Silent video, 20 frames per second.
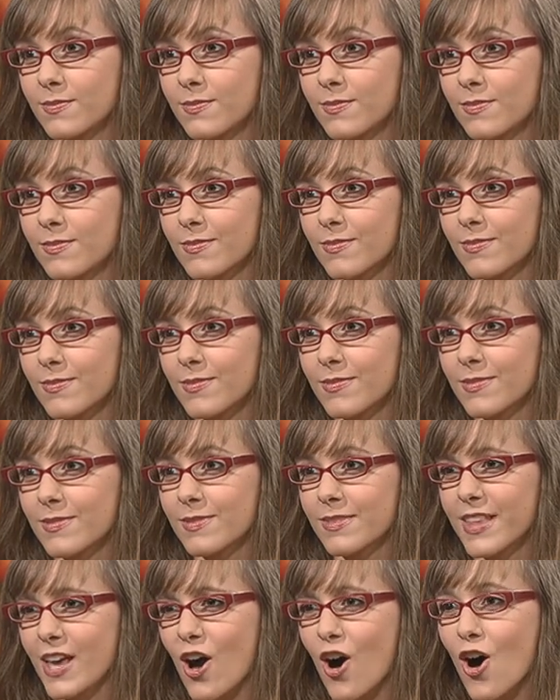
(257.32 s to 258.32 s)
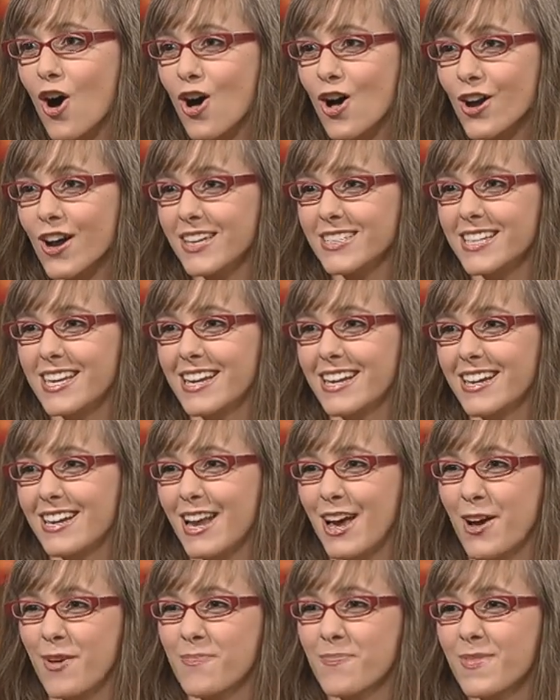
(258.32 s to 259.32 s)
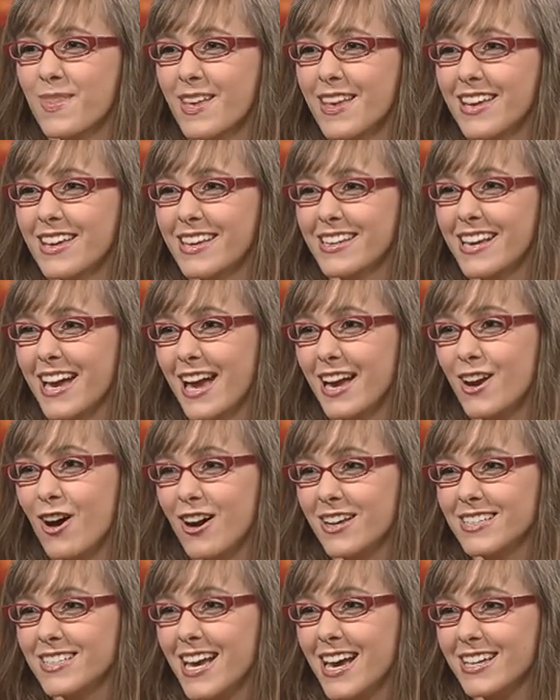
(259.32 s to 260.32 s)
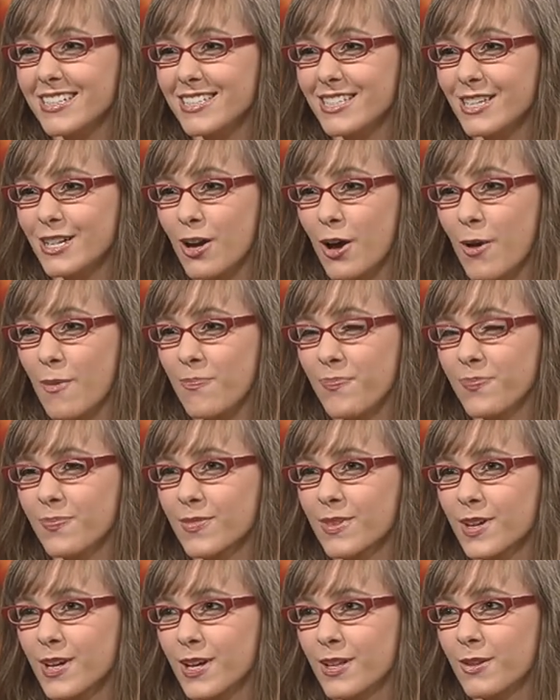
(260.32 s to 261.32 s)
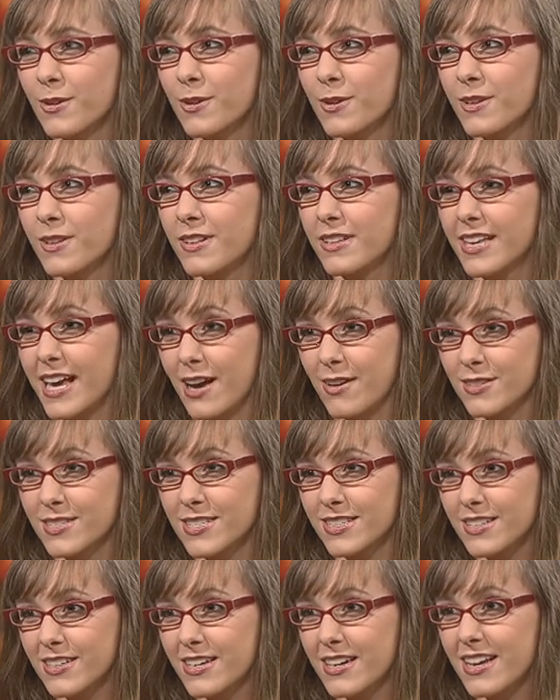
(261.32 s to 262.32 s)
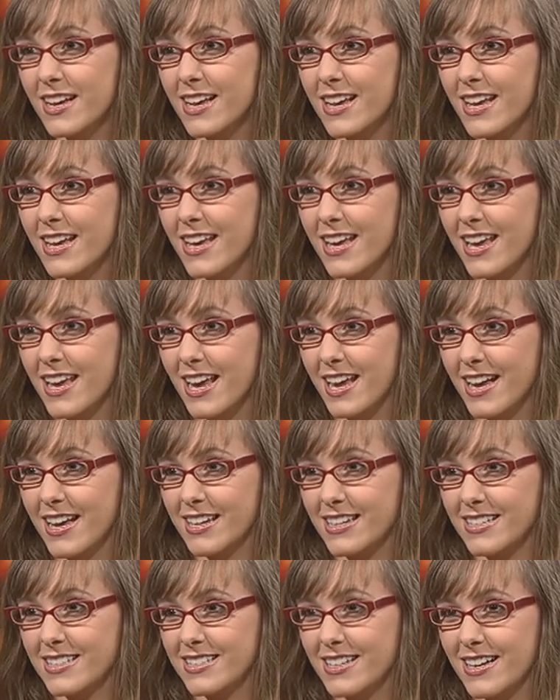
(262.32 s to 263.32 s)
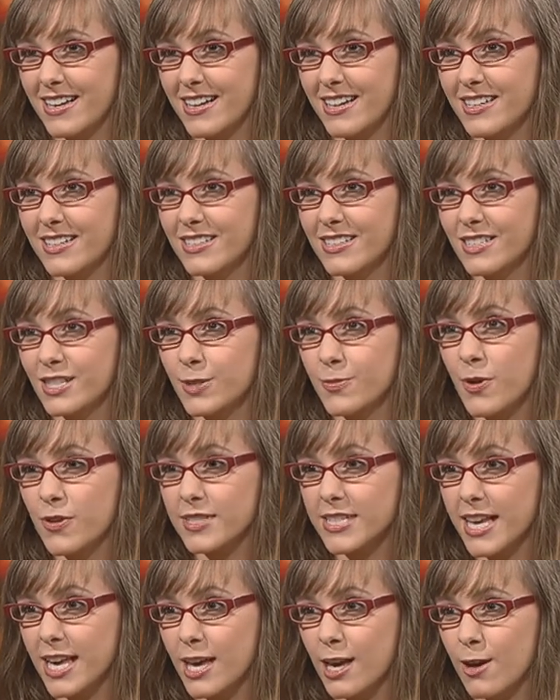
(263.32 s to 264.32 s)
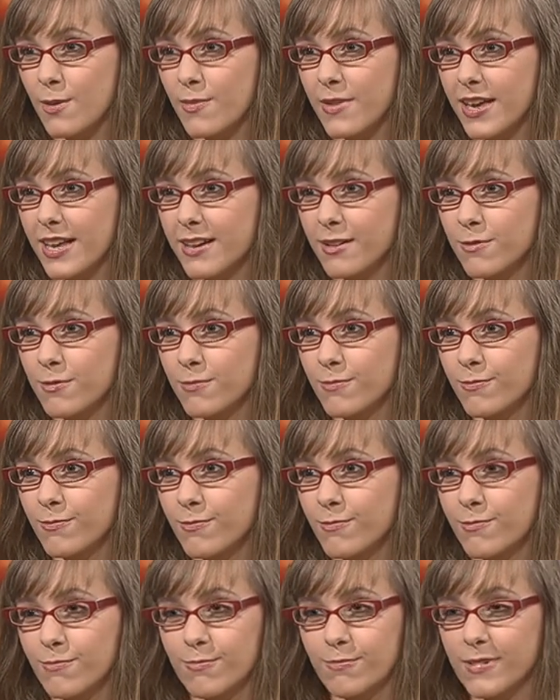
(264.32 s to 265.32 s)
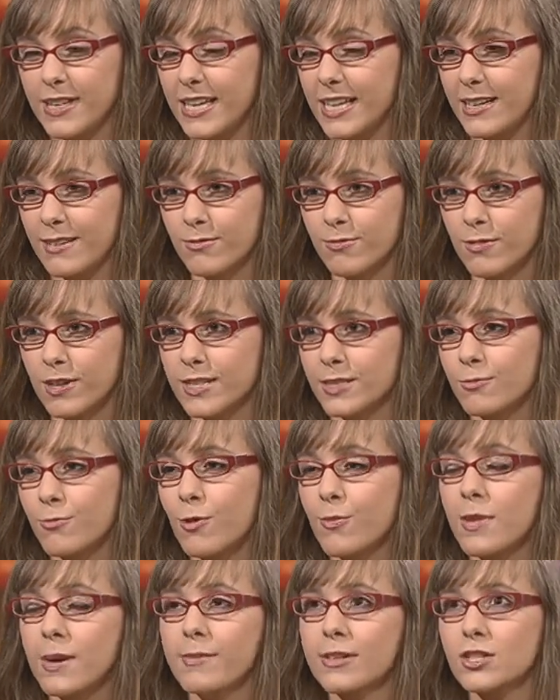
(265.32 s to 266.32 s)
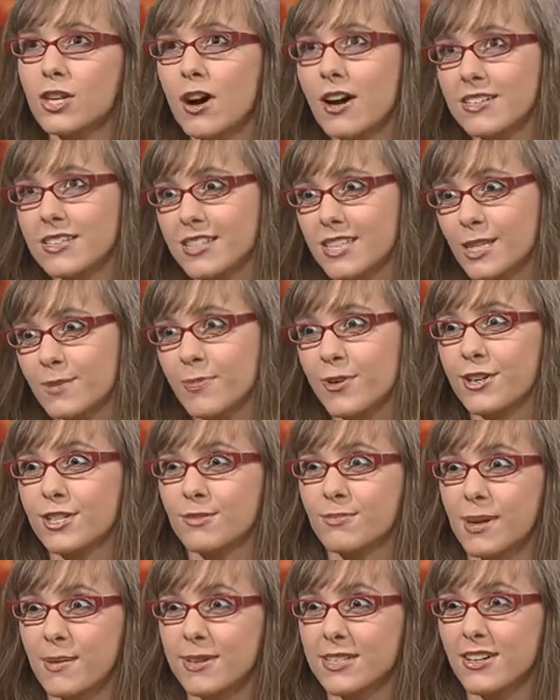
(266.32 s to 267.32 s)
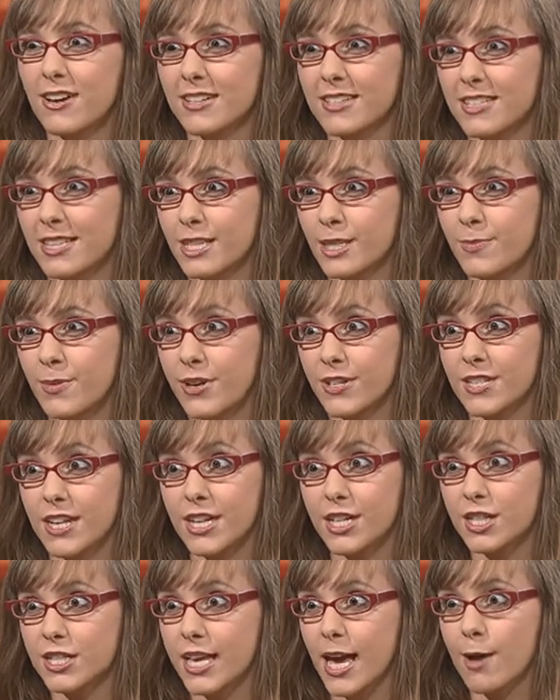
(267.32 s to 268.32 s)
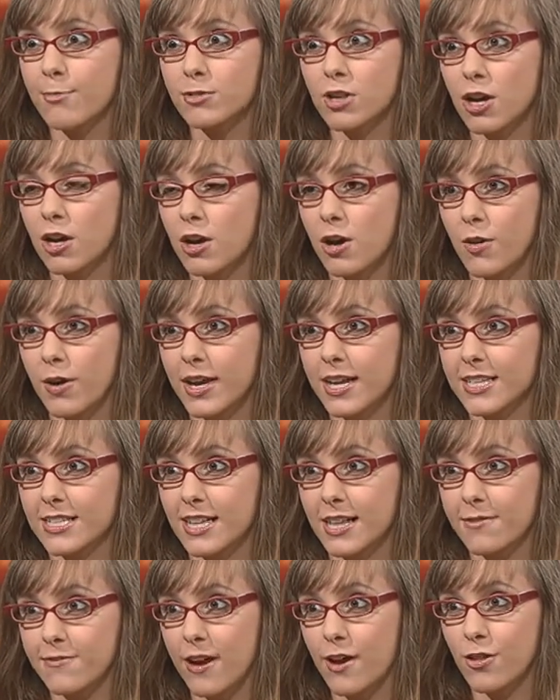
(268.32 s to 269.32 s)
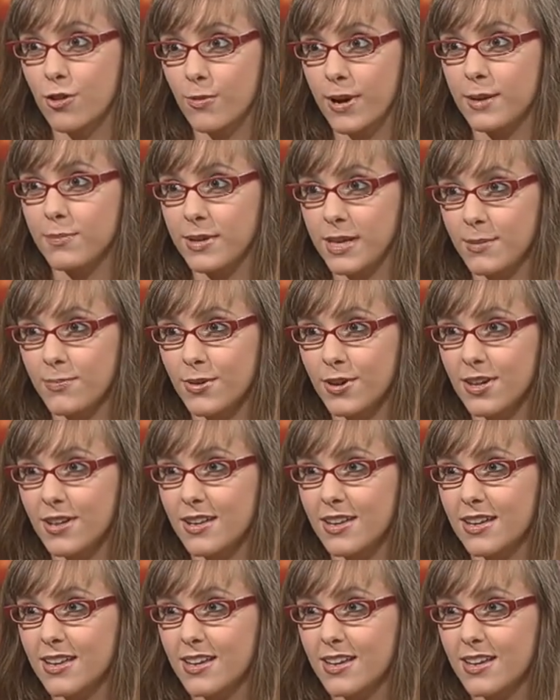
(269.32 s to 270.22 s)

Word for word: that? They all got taken down. Yeah, I contacted um, a local counselor, and uh, spoke to him, and he was, well, maybe talk to this person, maybe talk to this person. I just kept on going until I found the right people,